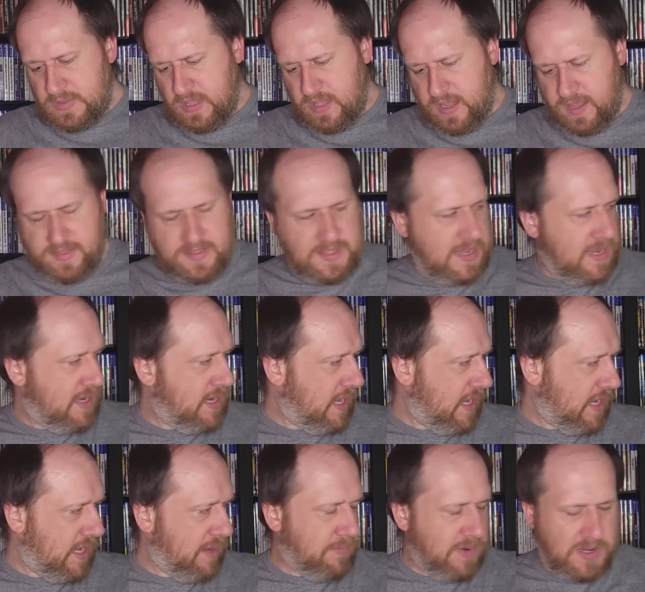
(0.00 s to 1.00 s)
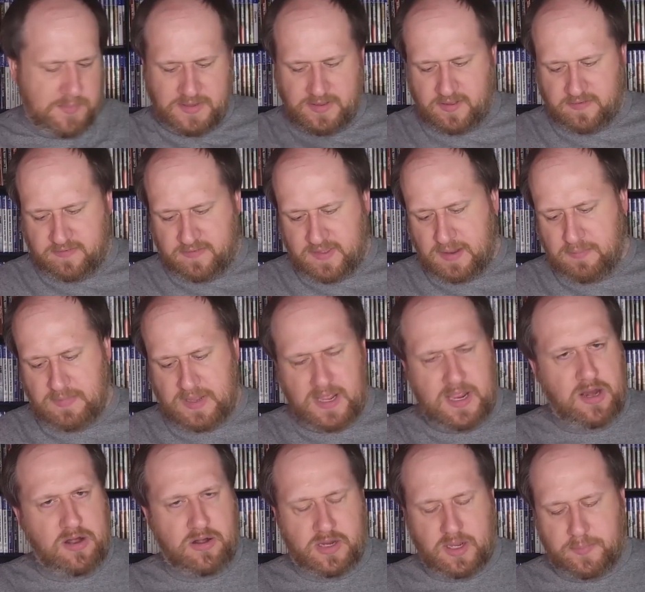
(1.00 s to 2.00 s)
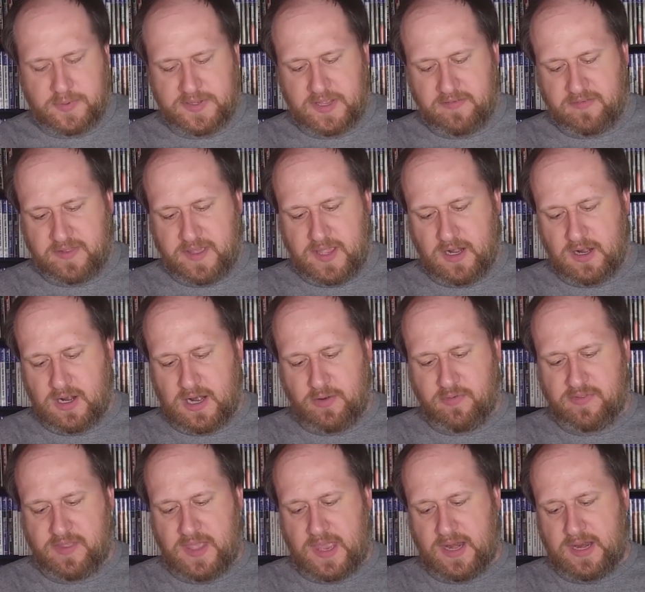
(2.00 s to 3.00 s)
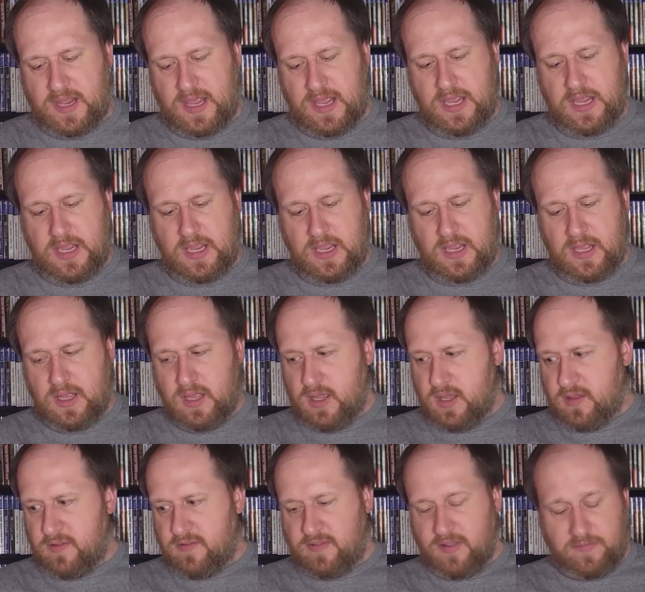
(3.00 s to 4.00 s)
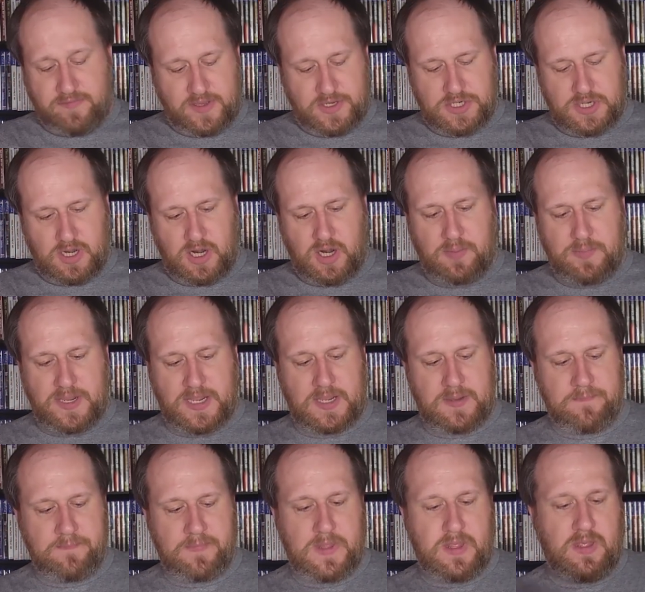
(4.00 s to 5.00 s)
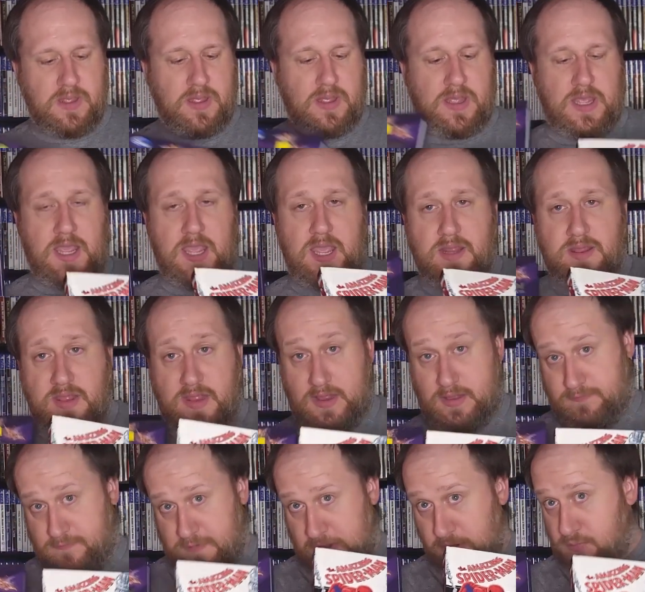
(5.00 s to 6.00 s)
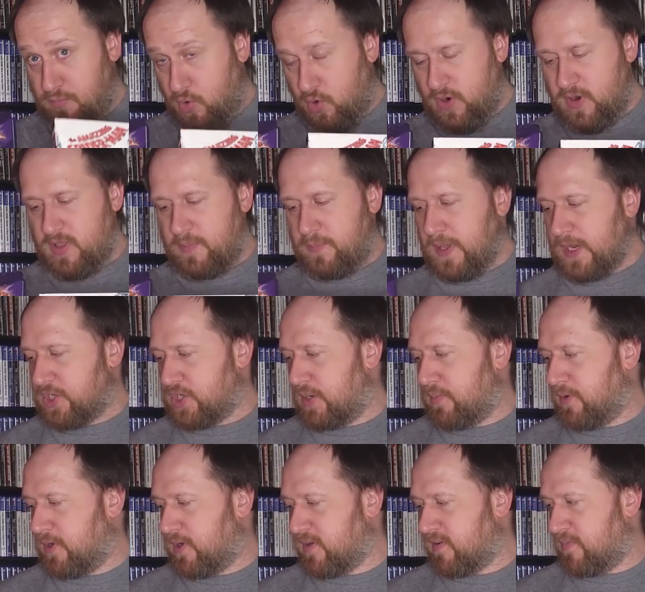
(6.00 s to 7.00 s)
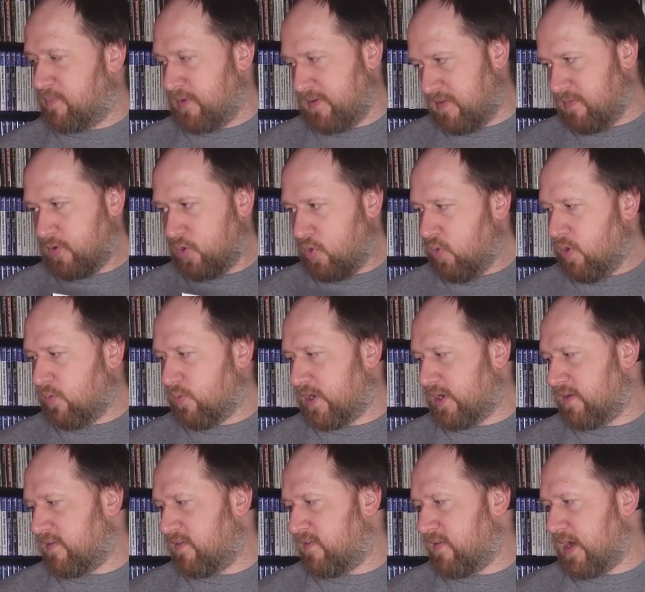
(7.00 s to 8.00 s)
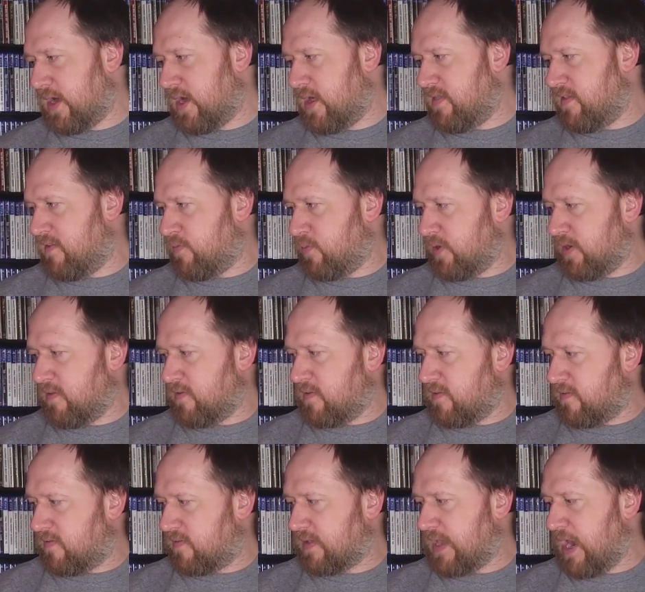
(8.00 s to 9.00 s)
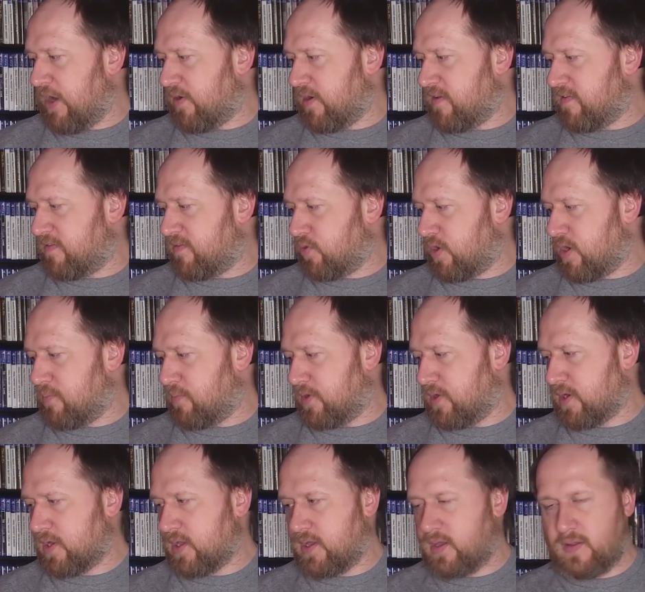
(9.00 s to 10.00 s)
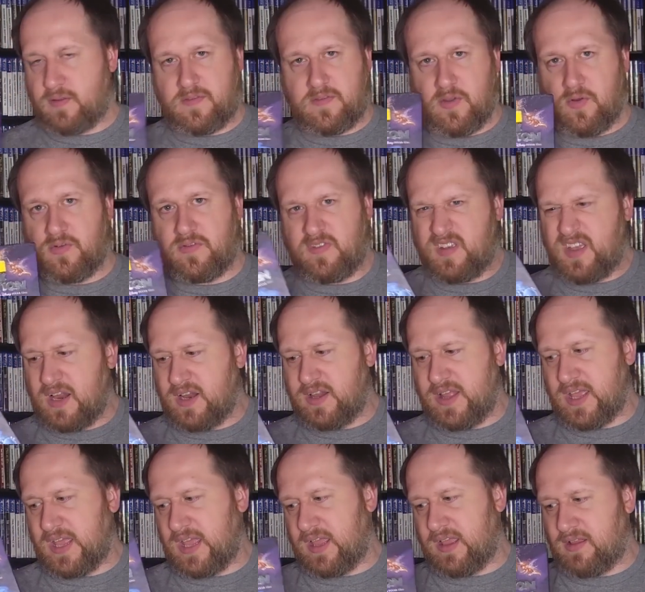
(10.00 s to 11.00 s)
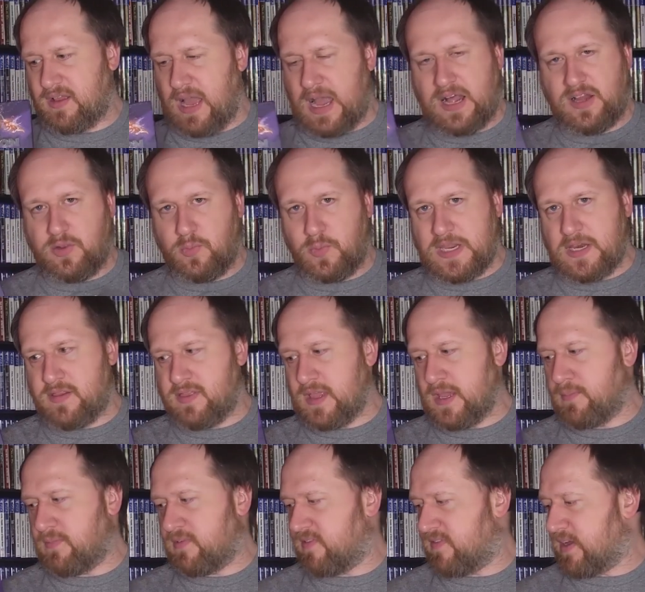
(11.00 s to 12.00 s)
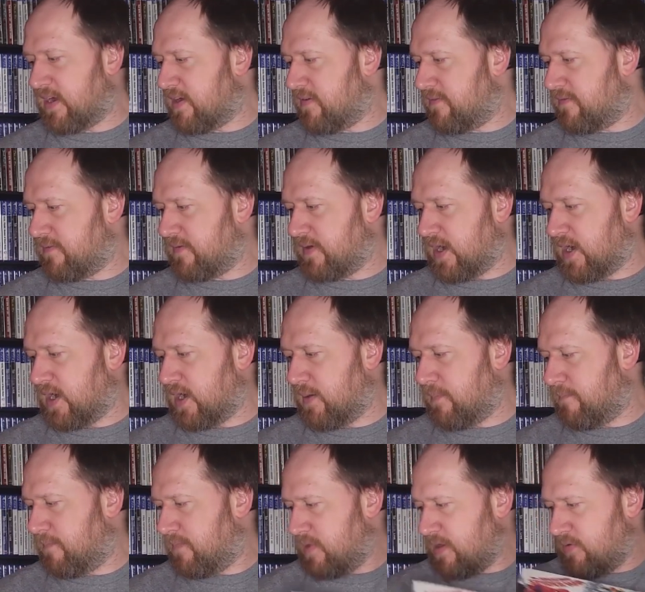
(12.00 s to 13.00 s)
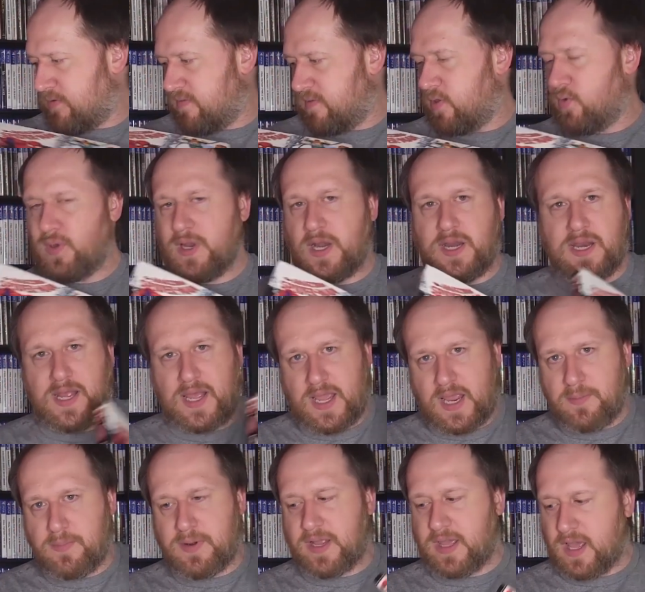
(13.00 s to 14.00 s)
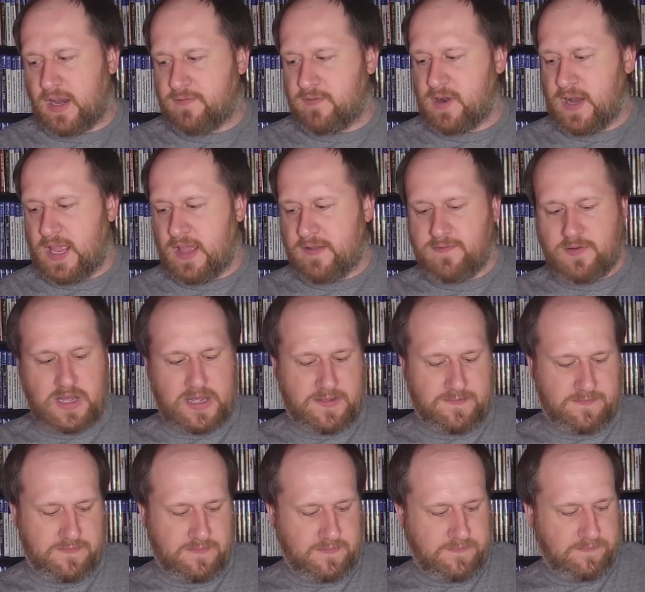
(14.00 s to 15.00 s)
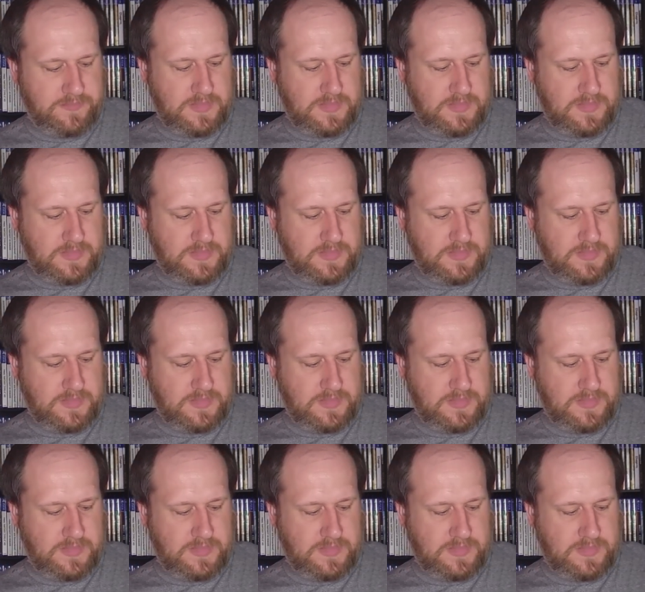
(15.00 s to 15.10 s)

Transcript: And then, might have been that same day or a couple days later, I was at a Salvation Army and found more of the picture books, but some cool ones. This one is a scary storybook, so it's kind of like Halloween themed stuff. That was $2.99, but I got it for half off.